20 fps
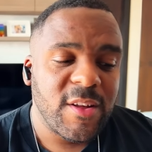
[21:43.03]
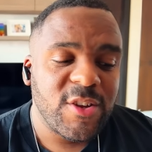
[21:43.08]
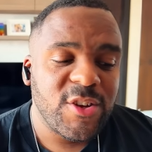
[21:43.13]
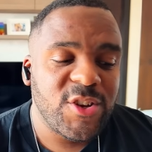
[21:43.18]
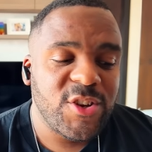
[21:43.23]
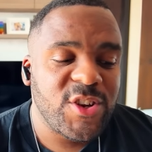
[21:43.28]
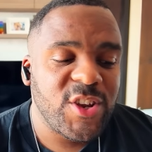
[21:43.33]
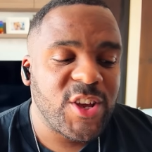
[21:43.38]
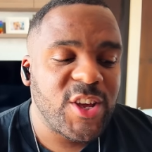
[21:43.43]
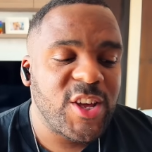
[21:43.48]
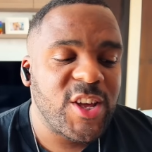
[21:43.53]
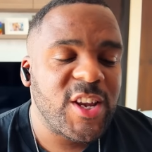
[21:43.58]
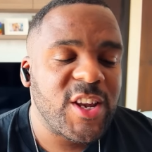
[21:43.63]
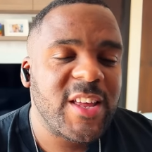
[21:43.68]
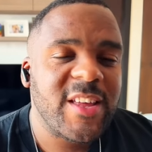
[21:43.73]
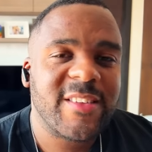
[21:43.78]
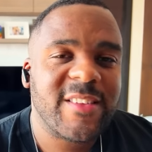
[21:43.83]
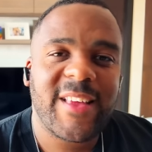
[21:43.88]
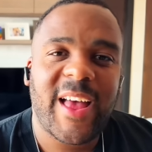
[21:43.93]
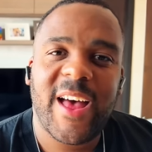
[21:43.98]

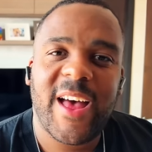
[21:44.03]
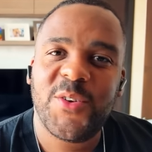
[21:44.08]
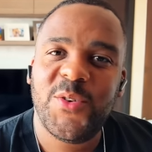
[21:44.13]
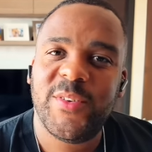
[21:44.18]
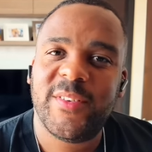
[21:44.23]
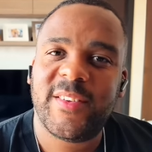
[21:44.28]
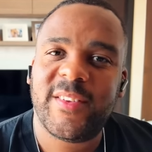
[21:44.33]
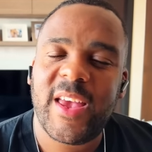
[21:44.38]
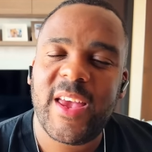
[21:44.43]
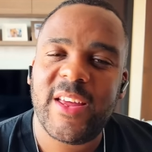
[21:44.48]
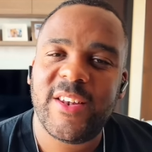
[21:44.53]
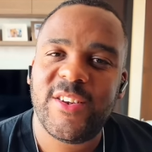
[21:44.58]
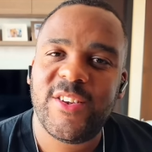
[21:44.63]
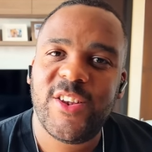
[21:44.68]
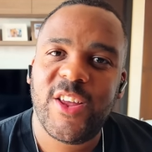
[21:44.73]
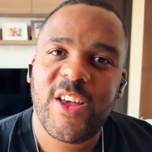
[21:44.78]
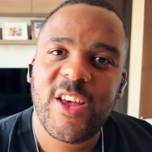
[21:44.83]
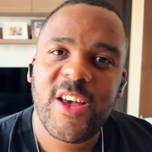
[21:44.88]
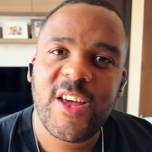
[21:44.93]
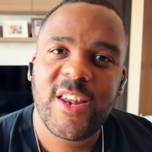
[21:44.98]
döners, is that how you say it?
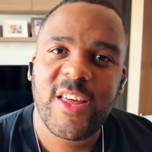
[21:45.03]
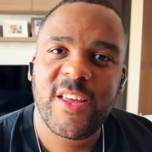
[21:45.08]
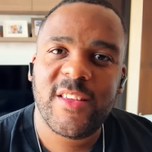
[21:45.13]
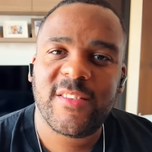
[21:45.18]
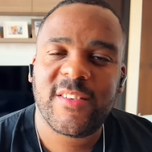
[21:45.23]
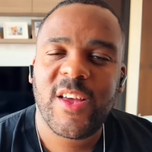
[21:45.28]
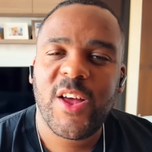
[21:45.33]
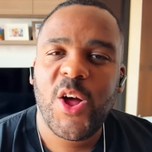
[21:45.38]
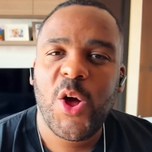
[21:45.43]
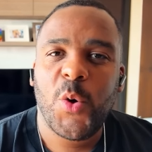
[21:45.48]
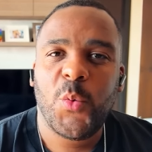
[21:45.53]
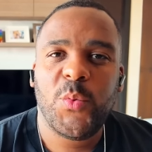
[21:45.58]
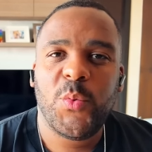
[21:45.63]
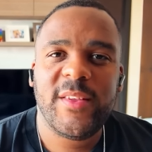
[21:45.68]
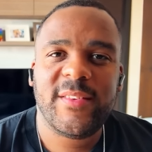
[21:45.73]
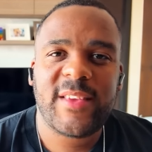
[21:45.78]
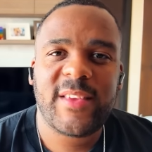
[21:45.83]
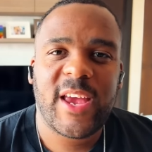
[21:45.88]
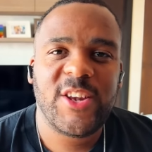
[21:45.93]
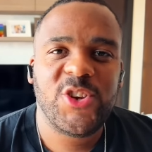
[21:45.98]
Döners. We
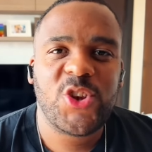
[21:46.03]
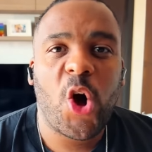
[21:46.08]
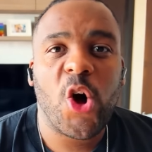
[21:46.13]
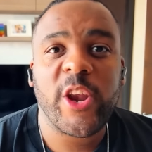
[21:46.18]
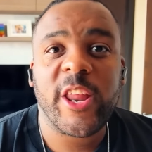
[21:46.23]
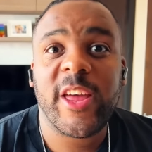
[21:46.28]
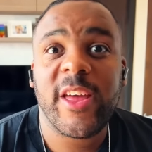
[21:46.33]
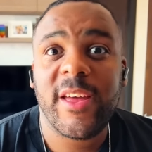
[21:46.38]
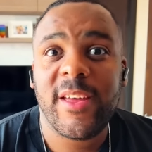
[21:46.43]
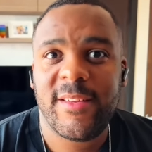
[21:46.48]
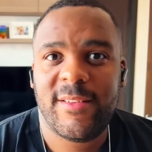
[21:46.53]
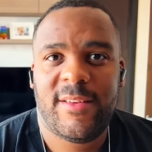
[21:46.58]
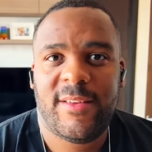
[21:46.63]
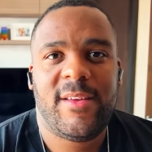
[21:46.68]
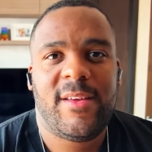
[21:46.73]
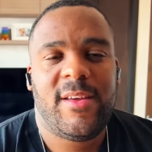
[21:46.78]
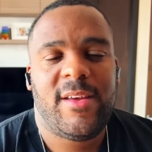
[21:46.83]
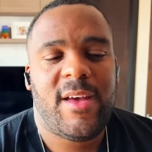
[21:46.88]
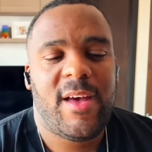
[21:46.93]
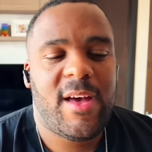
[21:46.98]
say doner.
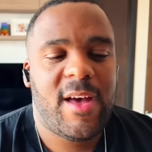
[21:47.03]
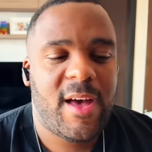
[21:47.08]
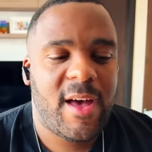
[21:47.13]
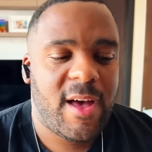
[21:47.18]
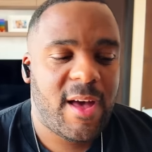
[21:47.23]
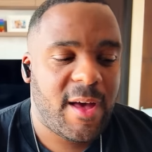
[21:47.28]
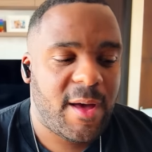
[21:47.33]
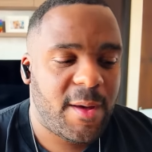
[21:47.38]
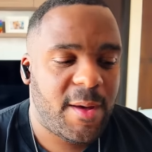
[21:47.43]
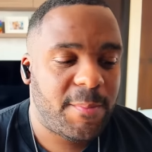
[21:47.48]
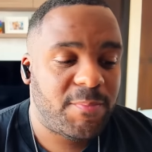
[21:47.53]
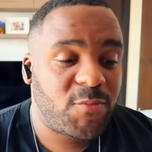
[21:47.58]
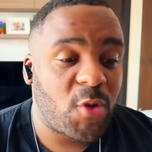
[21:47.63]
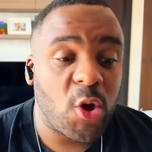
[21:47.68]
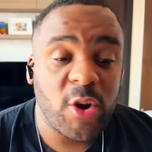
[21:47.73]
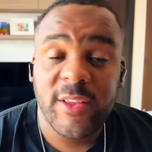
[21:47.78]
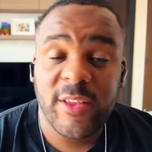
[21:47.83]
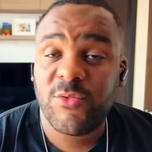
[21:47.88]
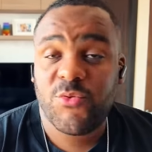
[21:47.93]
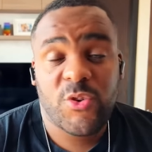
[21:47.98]

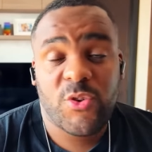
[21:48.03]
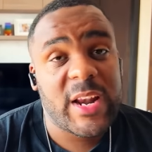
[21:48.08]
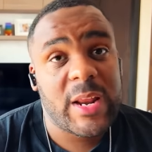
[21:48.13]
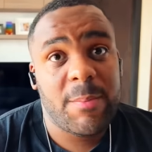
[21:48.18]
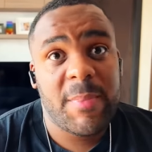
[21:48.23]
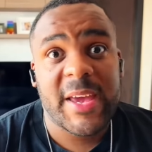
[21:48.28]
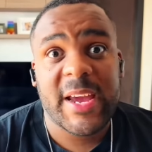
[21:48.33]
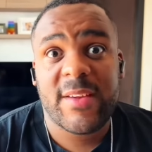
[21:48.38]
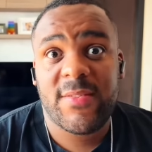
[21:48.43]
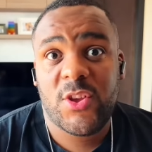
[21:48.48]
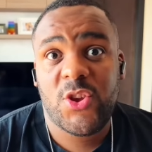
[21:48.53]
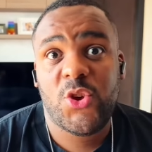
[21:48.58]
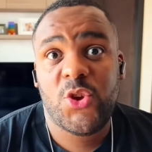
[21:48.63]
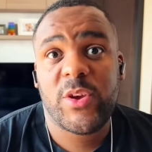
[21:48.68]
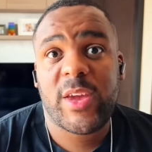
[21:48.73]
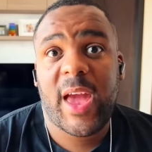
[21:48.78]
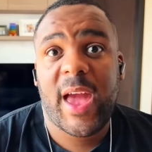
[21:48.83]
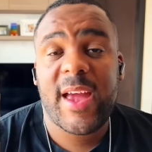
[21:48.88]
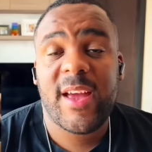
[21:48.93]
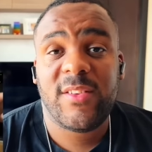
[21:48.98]
Doner's really big in the
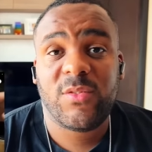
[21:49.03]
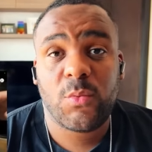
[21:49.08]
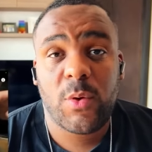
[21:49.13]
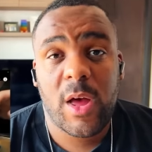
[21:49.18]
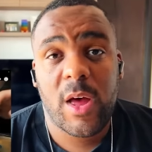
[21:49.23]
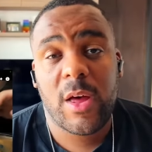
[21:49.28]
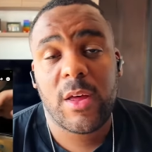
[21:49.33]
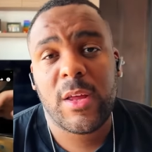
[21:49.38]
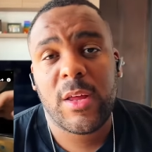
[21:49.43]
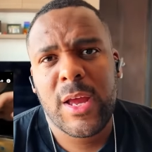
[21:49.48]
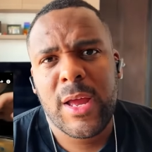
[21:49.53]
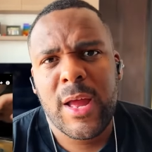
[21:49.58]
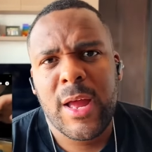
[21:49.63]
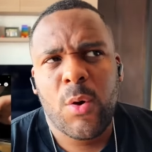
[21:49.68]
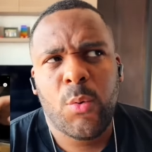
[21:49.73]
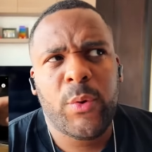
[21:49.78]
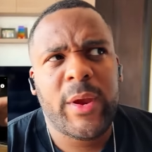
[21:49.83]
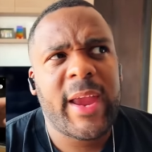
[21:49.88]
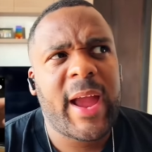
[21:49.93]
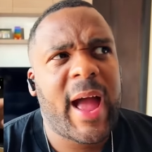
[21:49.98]
UK as well.
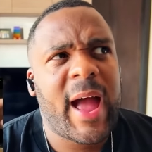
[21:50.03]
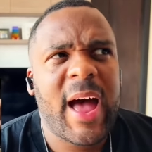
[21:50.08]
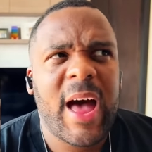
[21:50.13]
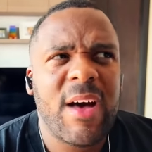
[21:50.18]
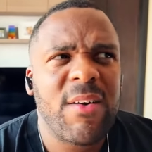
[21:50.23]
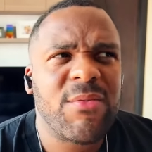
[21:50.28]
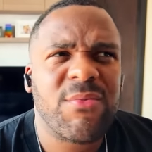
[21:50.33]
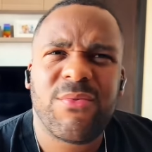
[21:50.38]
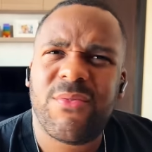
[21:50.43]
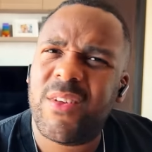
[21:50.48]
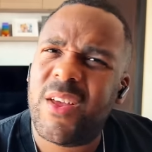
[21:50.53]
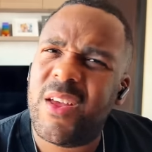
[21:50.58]
We have